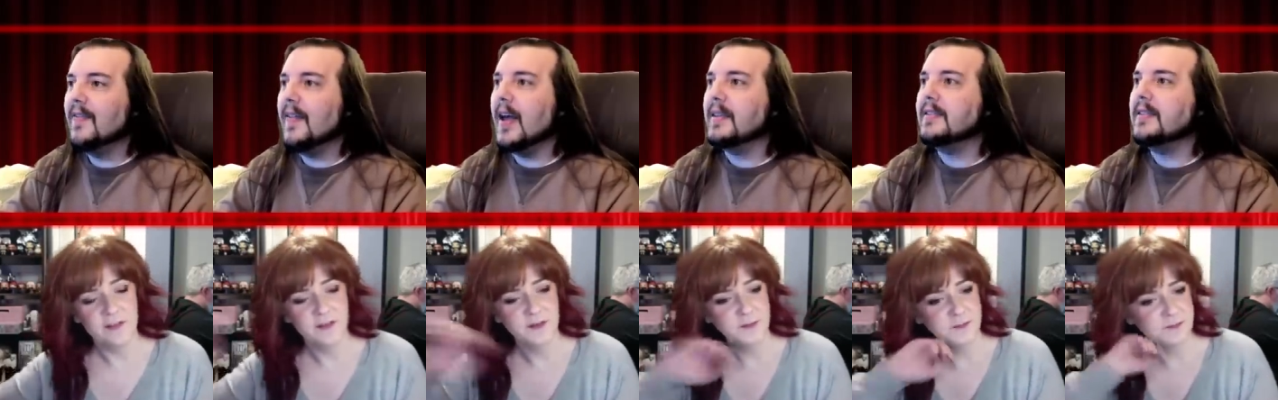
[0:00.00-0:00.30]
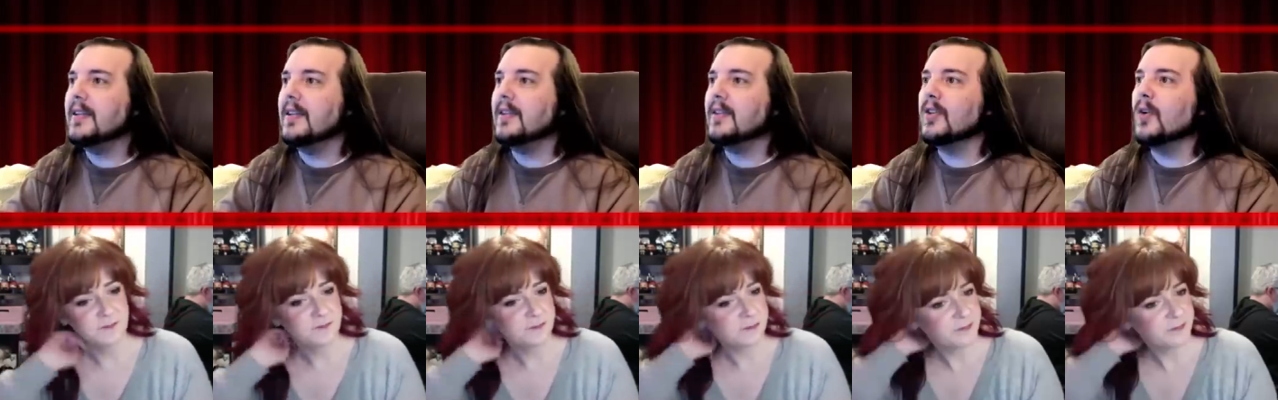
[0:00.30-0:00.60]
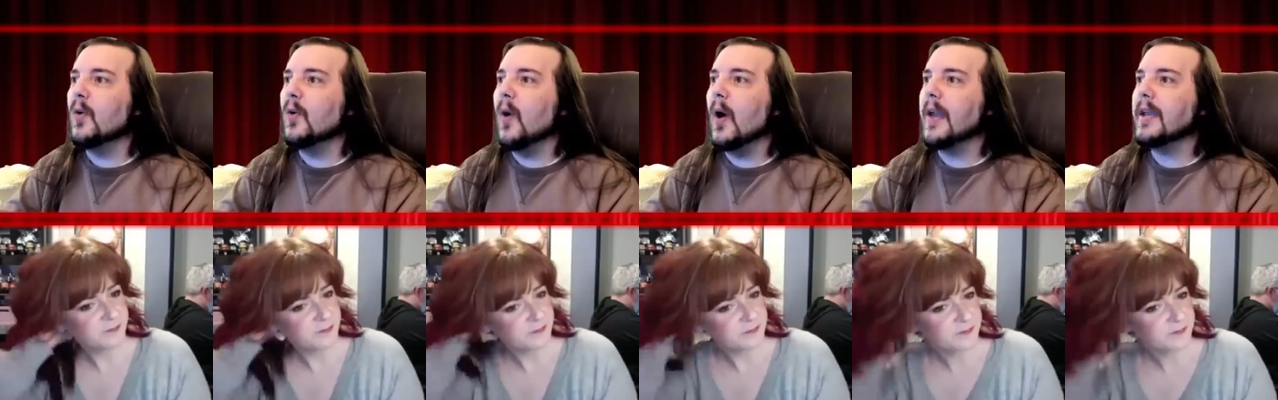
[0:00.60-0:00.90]
Speaker 1: That
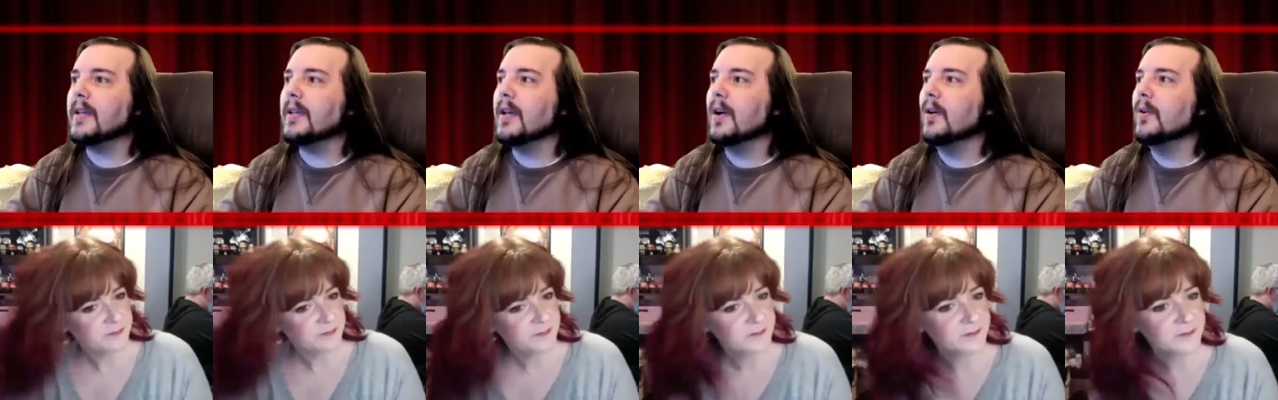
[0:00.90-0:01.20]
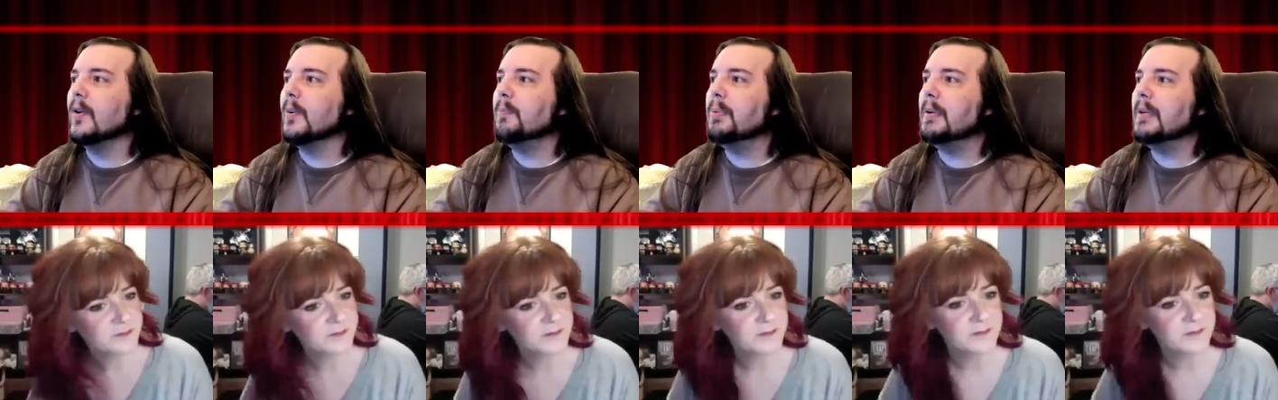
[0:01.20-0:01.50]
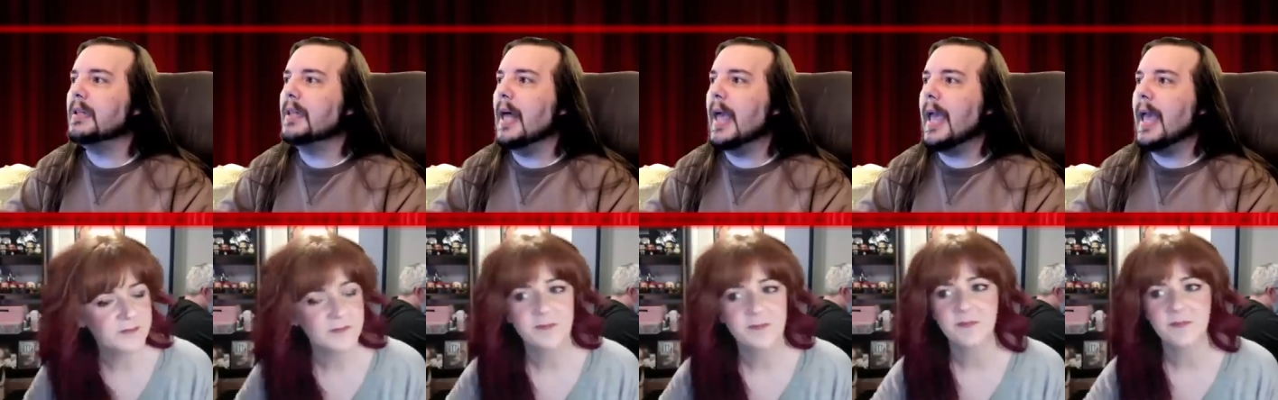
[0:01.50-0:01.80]
didn't quite go to
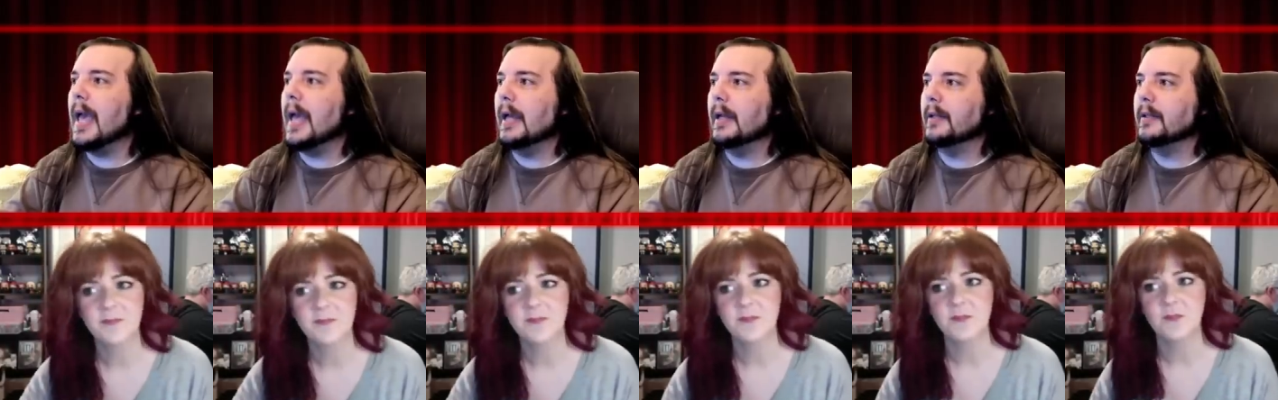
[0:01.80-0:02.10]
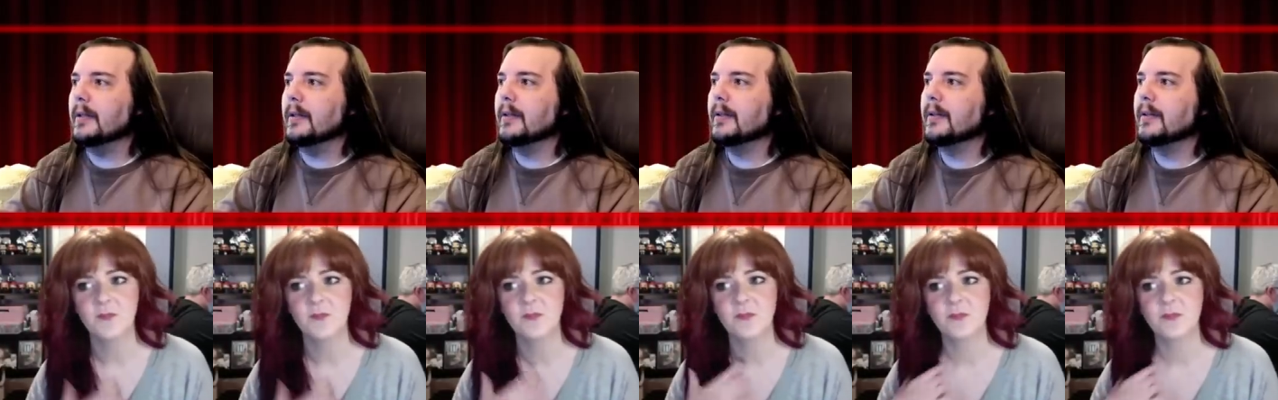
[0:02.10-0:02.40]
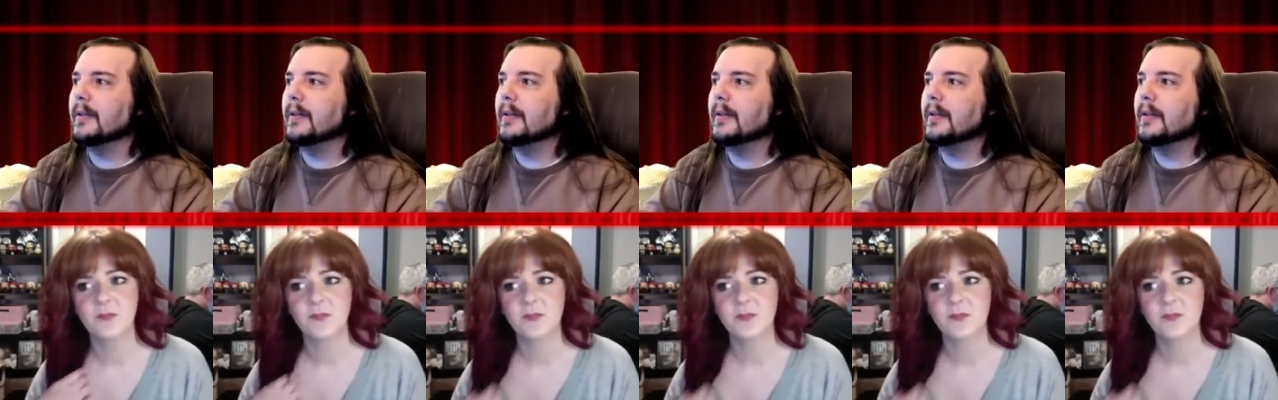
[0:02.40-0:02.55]
plan.